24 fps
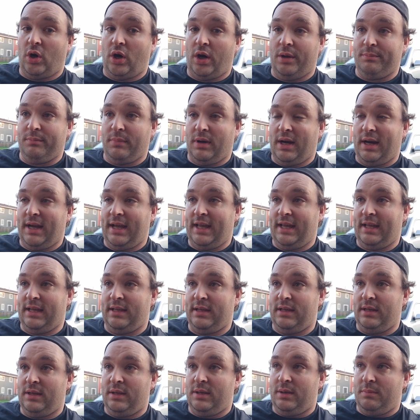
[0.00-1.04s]
on my
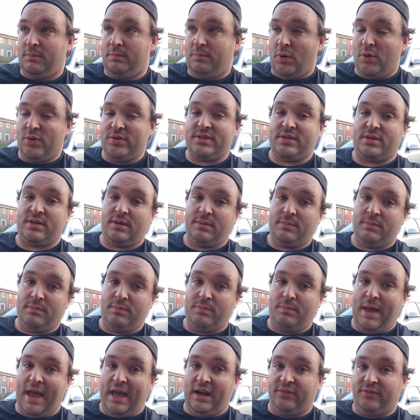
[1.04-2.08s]
boost
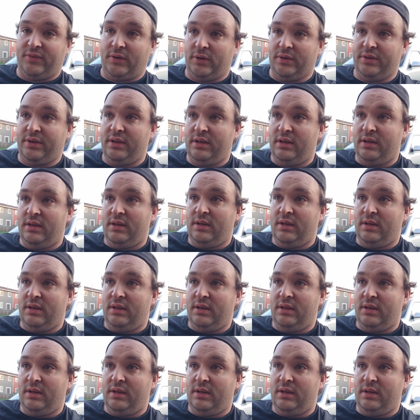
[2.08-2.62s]
manifold